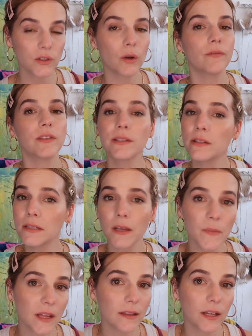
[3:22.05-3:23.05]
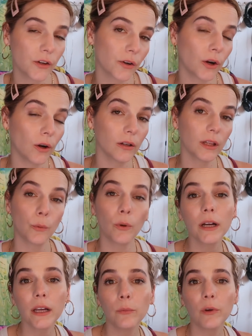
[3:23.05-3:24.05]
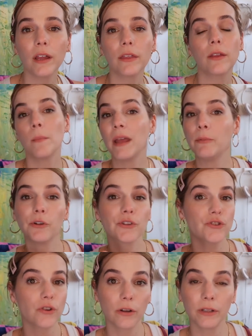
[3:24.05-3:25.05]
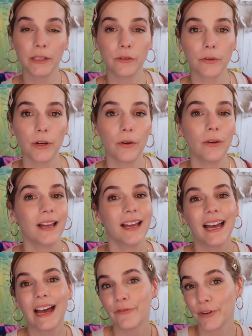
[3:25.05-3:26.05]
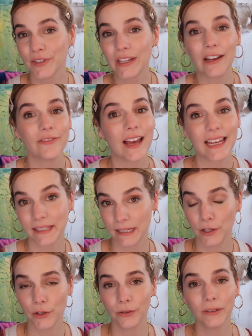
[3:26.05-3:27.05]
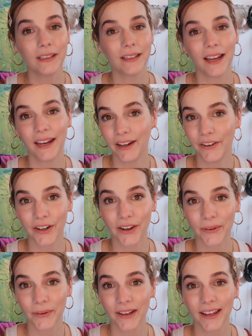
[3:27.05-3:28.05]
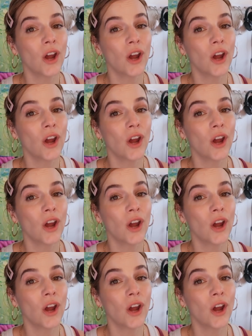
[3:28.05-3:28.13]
So if this is something that you're currently working with, or maybe you're struggling through, first off, I see you, I hear you.